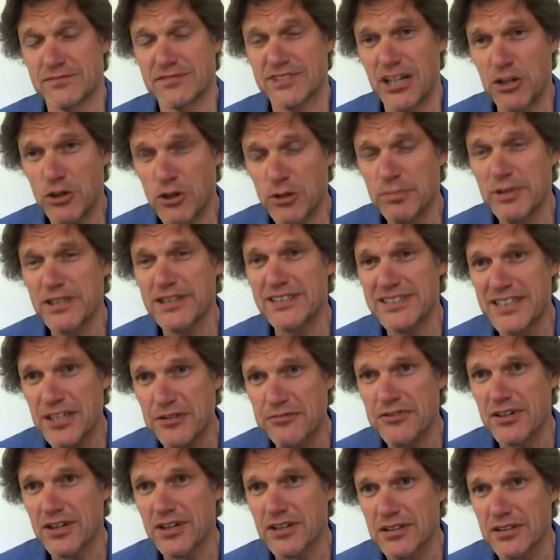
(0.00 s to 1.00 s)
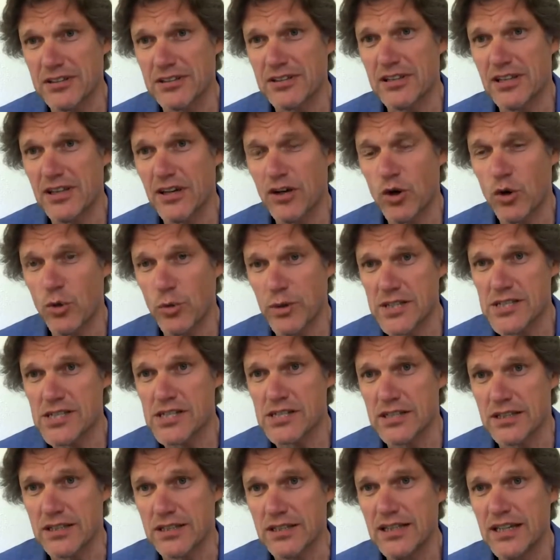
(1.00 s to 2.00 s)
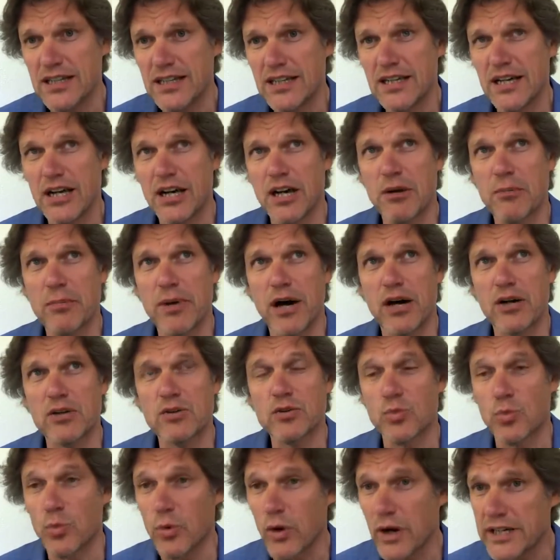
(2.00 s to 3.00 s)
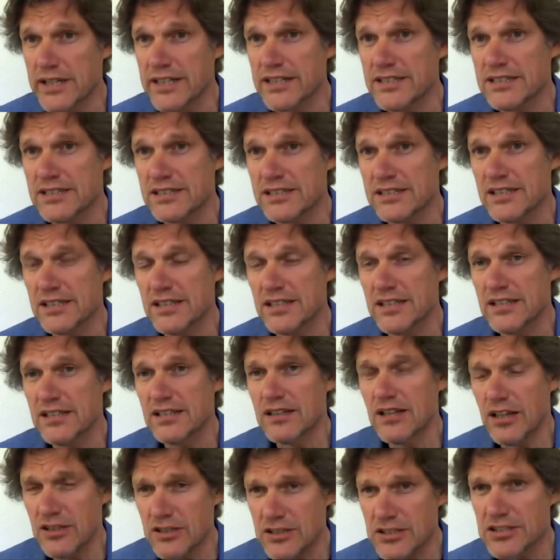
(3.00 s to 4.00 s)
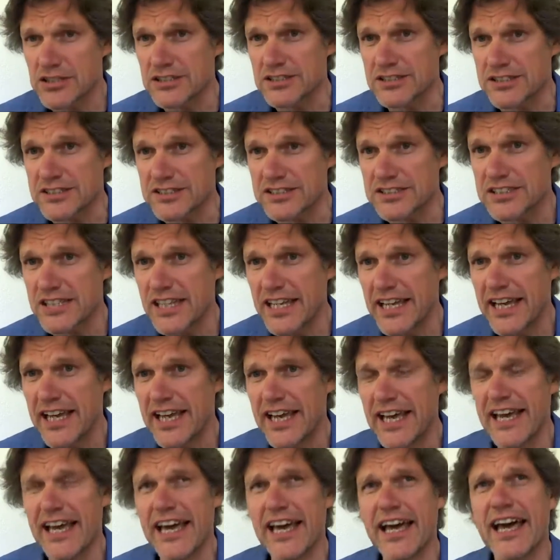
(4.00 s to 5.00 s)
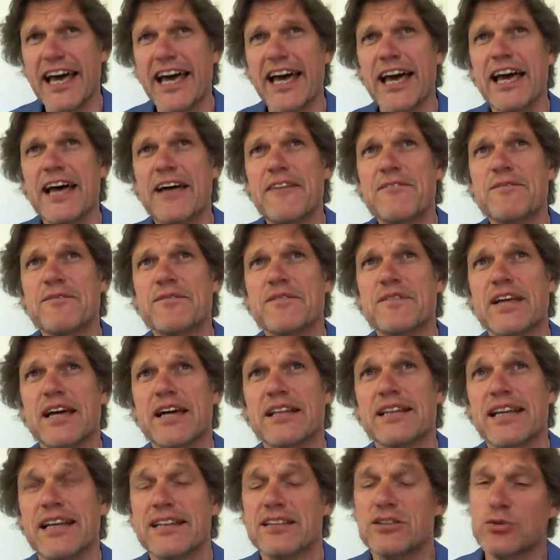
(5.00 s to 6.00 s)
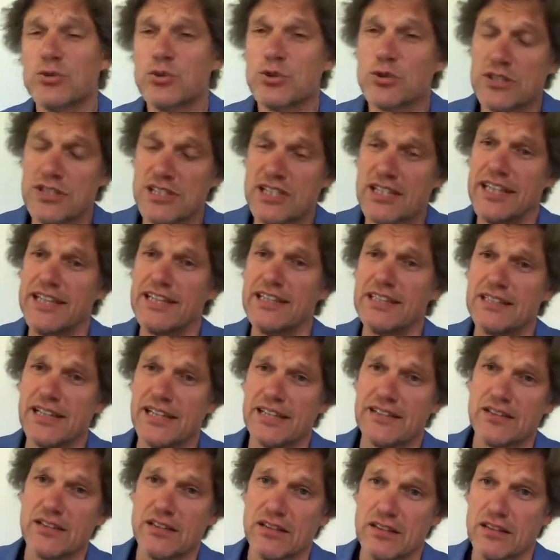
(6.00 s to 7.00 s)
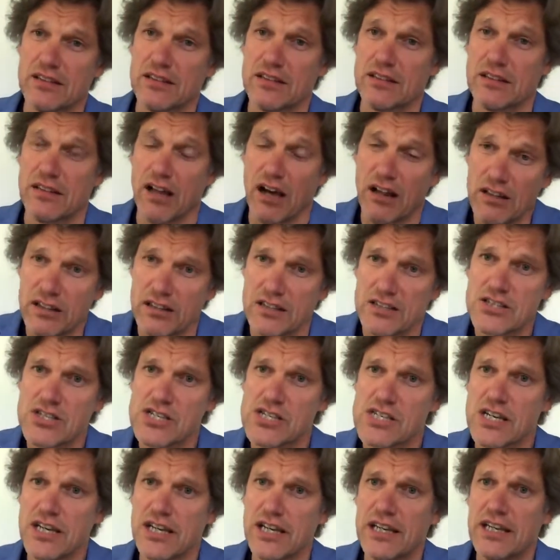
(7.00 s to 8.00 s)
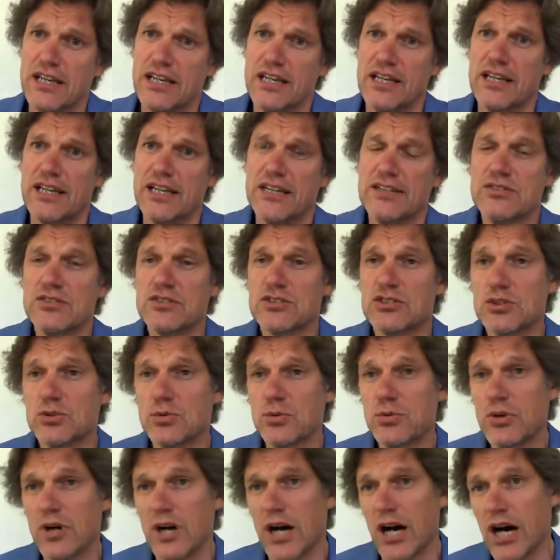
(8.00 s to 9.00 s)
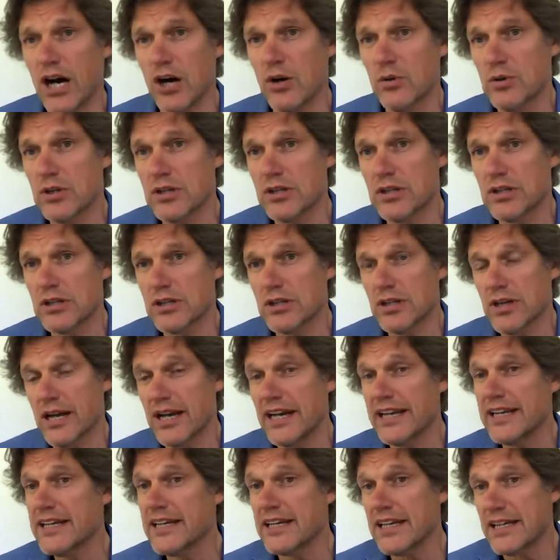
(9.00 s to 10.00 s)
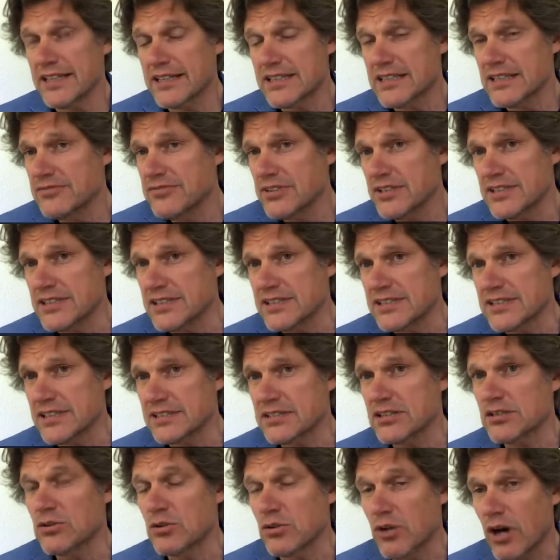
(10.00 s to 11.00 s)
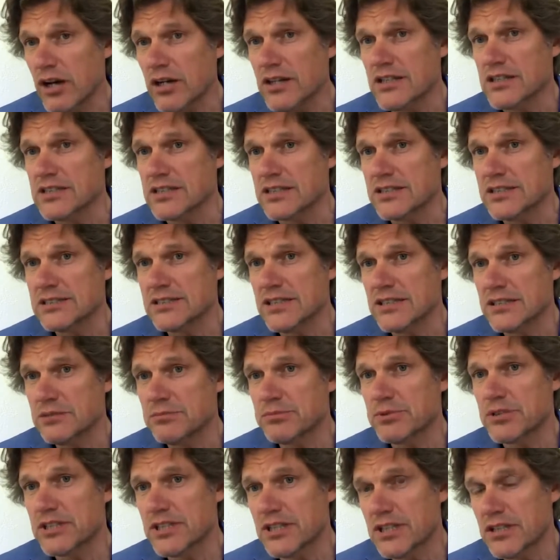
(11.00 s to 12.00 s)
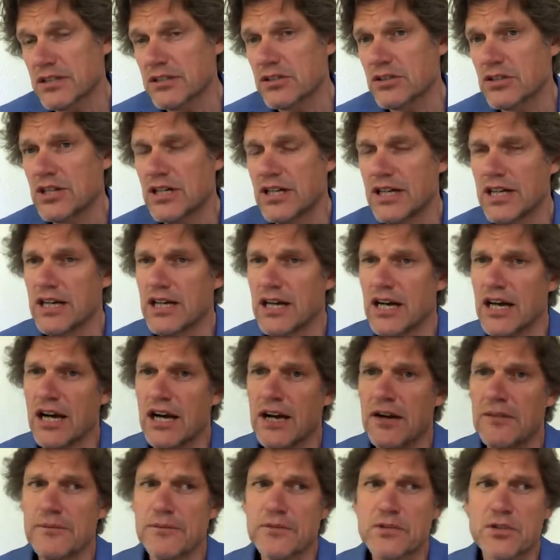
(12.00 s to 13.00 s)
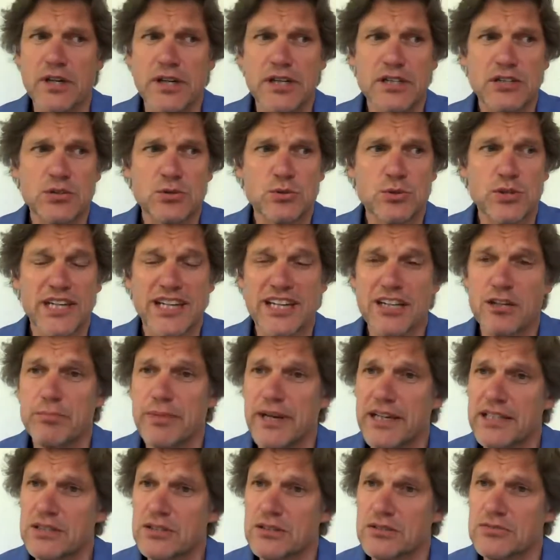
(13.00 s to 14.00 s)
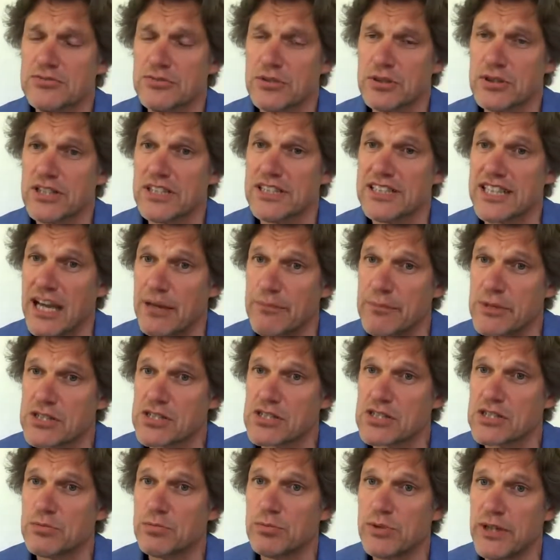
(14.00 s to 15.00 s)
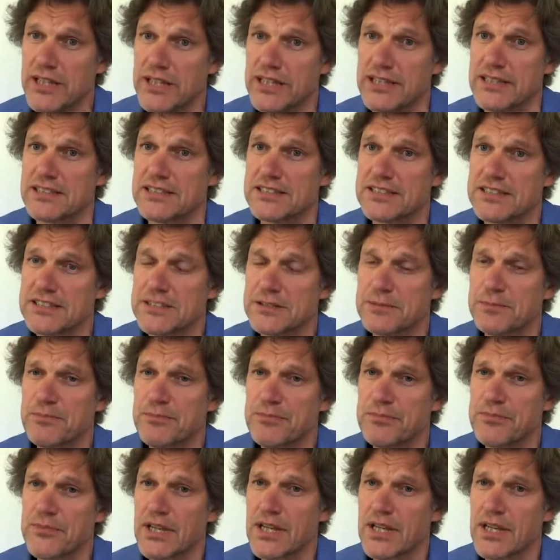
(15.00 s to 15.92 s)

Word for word: terribly difficult question about what is consciousness, and then to translate that knowledge into our clinical activities as a neurologist, and in particular trying to care better for the damaged brains.